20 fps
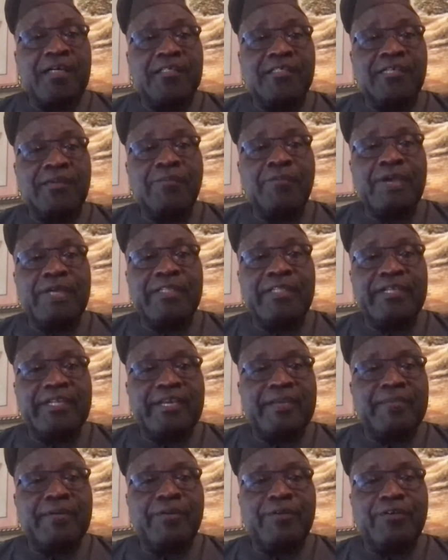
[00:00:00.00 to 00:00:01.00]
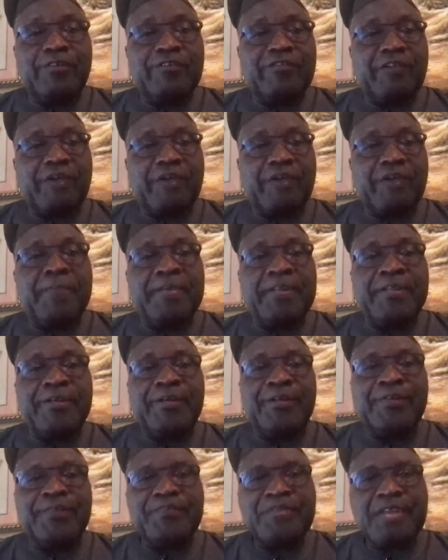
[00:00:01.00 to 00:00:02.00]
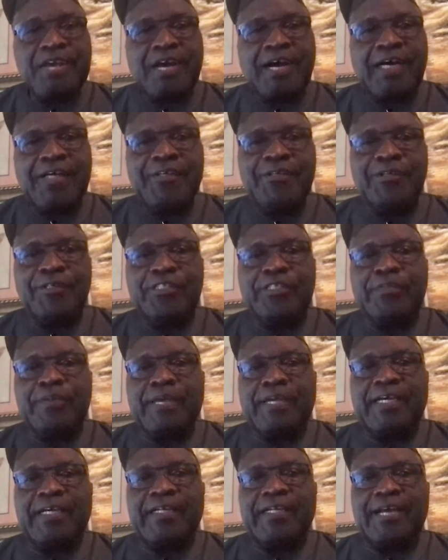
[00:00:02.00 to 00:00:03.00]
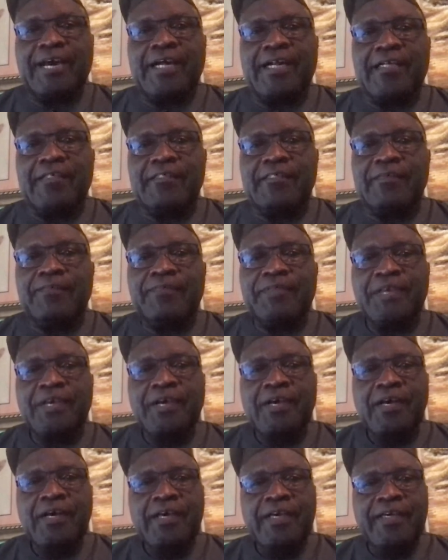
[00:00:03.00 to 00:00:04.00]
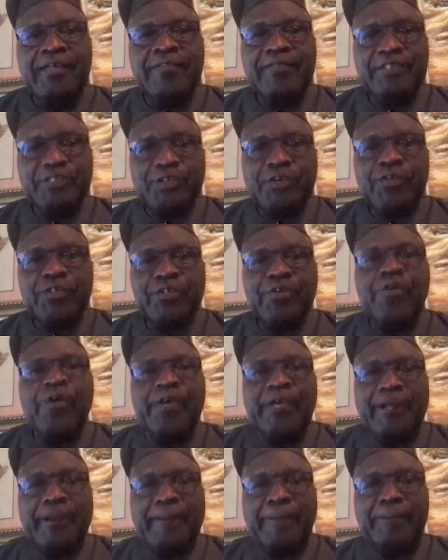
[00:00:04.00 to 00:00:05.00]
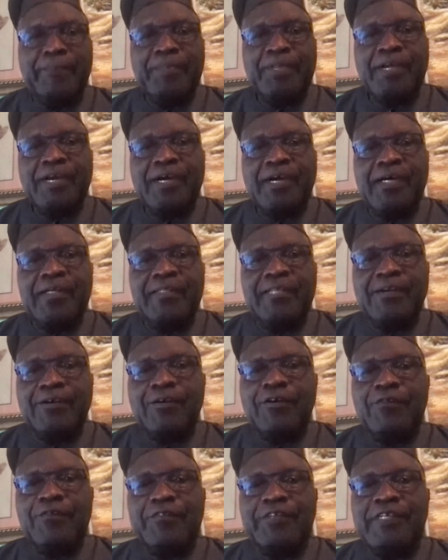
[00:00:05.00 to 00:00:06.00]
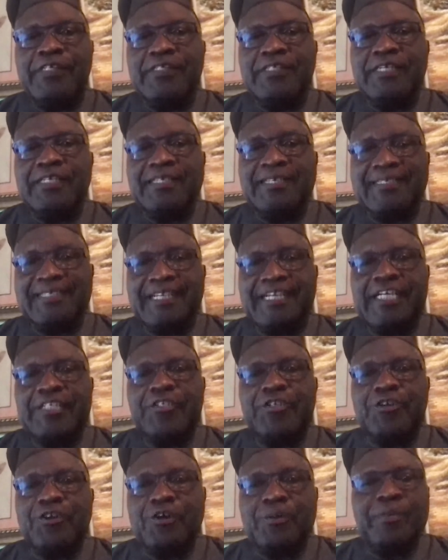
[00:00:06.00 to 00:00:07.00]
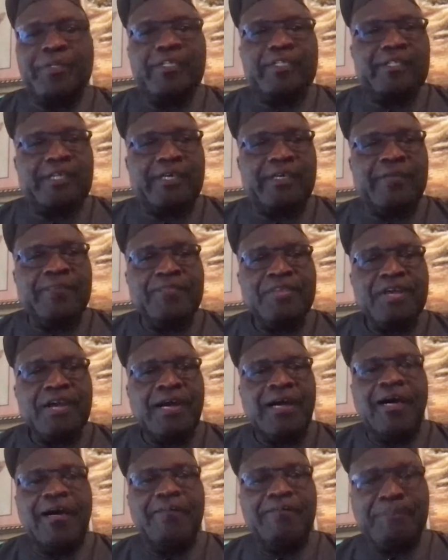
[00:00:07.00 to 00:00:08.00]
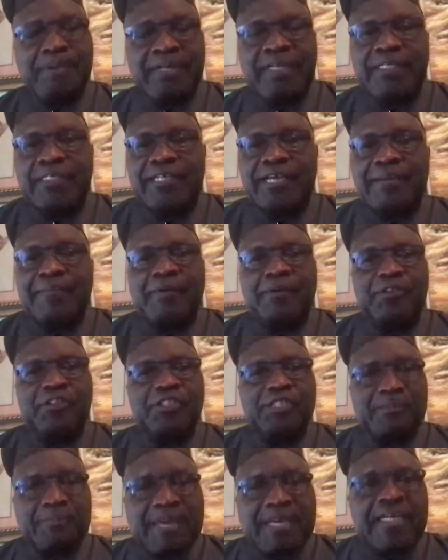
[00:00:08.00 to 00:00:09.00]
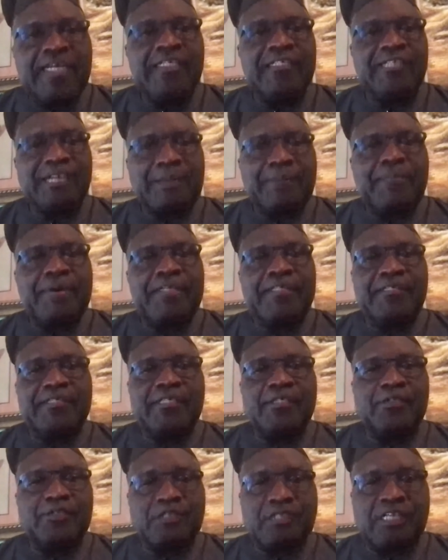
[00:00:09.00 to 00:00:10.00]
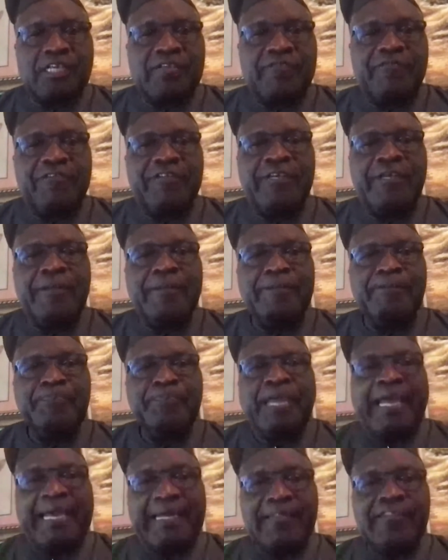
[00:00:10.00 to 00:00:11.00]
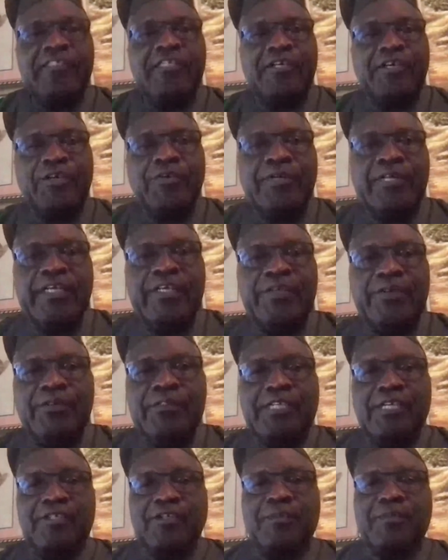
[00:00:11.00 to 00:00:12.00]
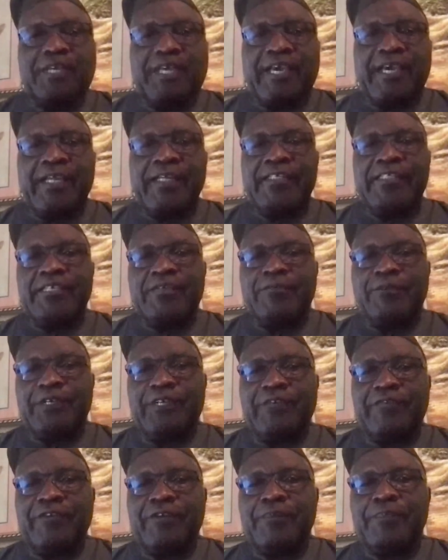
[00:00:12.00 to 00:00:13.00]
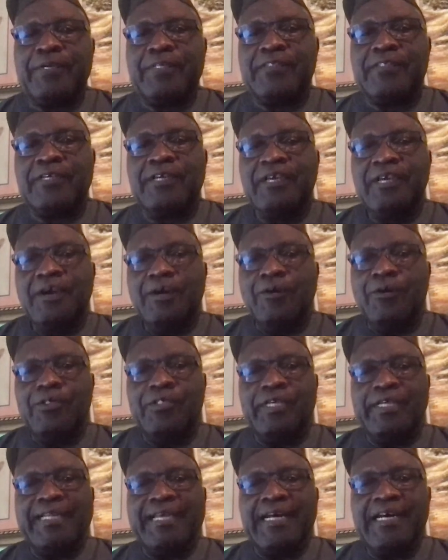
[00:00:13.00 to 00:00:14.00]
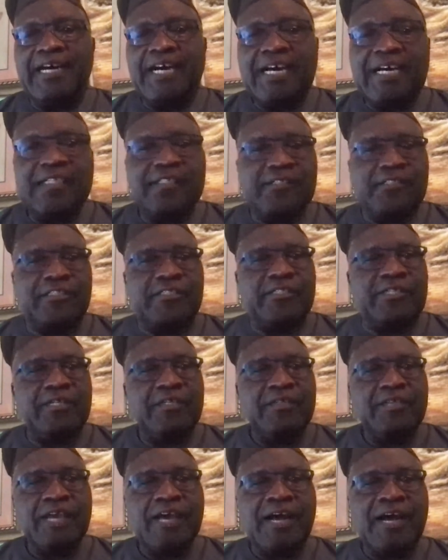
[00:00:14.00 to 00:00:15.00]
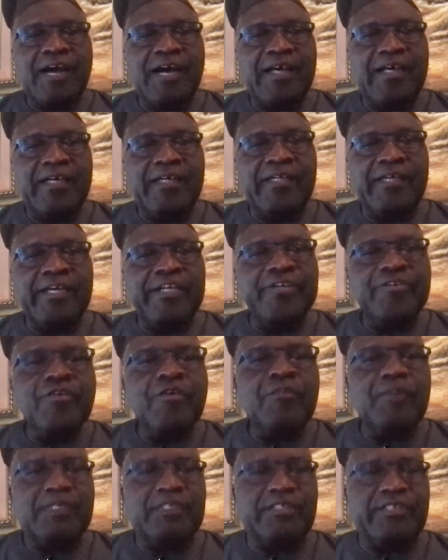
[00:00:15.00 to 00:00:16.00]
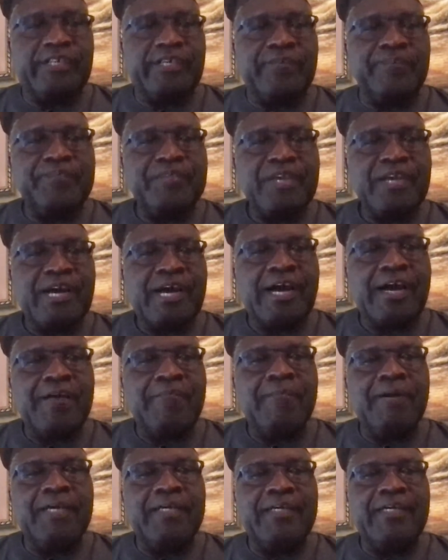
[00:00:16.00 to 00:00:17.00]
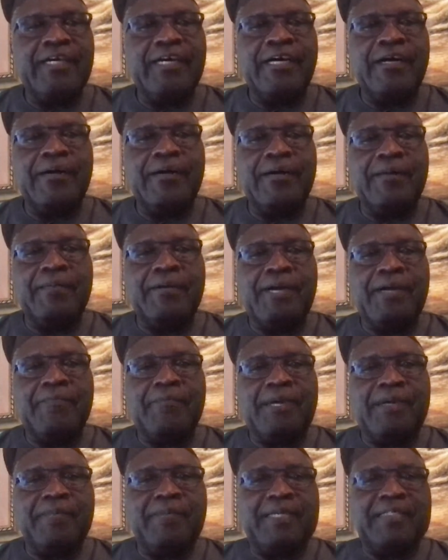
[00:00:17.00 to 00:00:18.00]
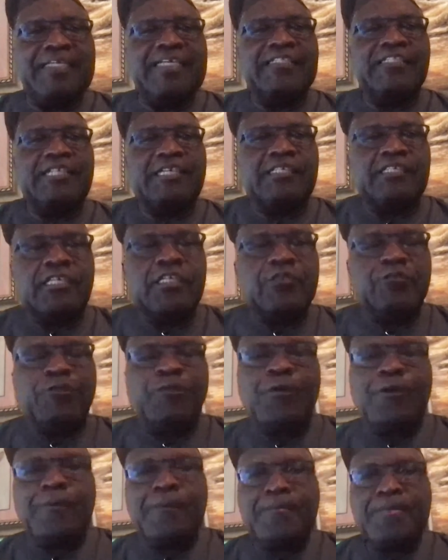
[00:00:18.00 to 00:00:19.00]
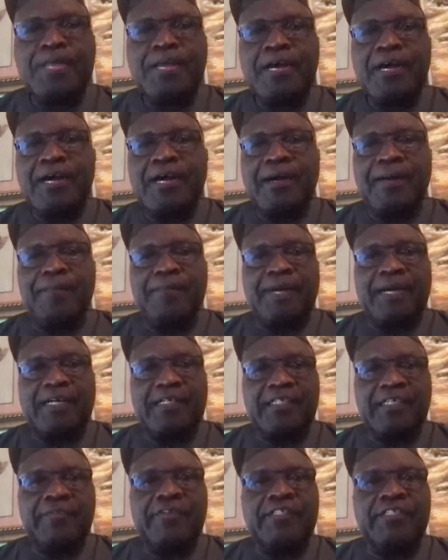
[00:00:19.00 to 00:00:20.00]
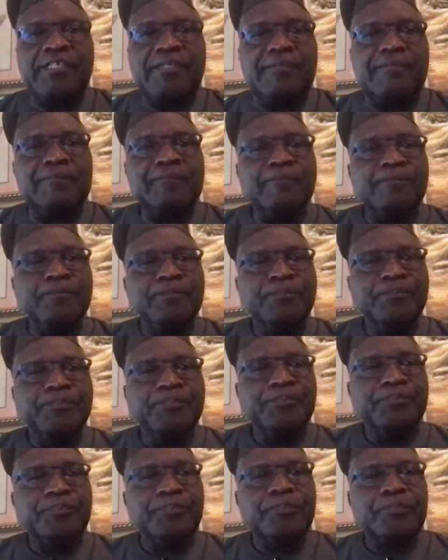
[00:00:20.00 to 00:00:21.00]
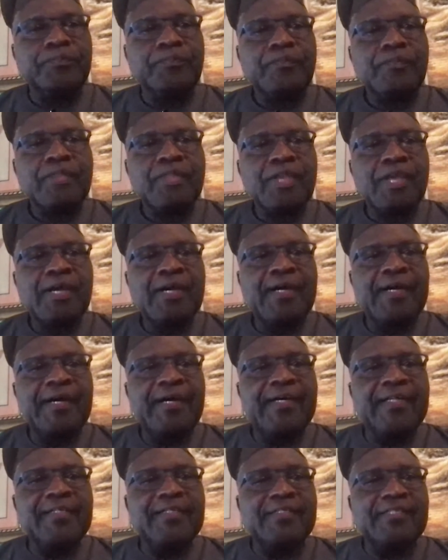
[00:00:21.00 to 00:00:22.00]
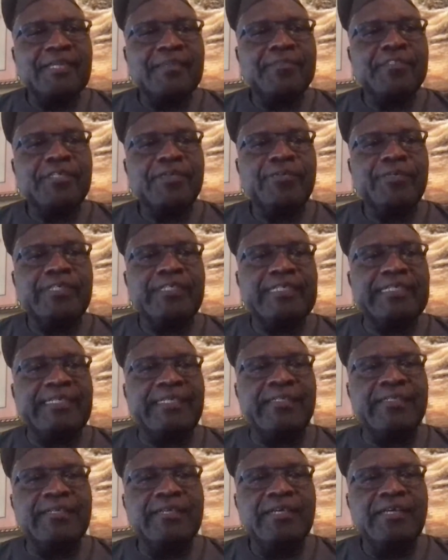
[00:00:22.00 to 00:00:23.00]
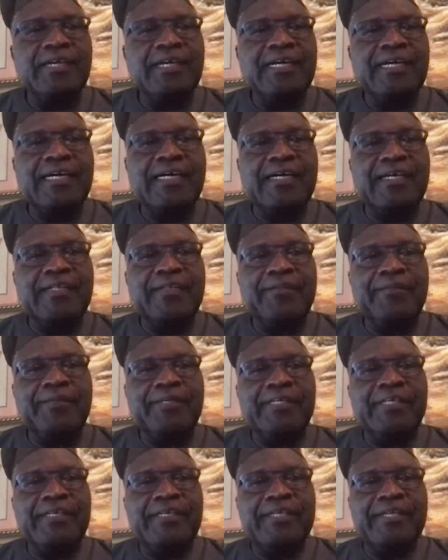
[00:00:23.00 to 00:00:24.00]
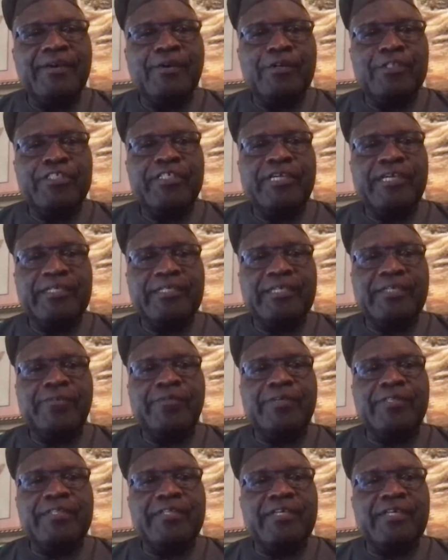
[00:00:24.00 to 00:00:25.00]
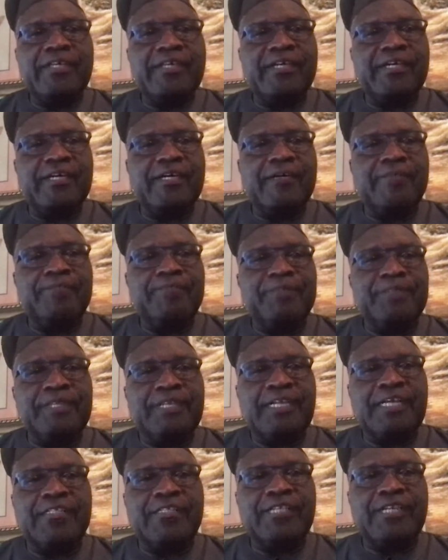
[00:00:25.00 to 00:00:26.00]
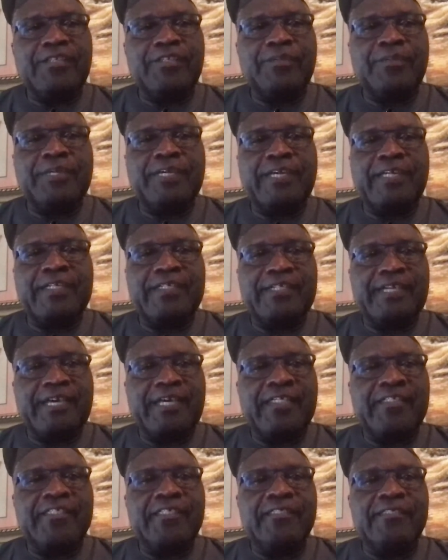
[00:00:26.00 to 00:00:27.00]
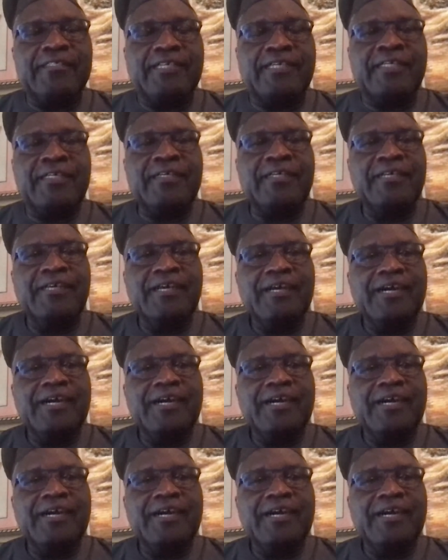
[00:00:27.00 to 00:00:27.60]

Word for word: somewhere in the neighborhood of a billion, you know, Jamaican dollars. In so doing, uh, the confidence that the international community uh, built about Jamaica's capacity to safely and securely use atomic energy for development was enhanced uh, enormously uh, uh, by, by, by, that successful um, activity. And subsequently, uh, we negotiated with the um, International Atomic Energy Agency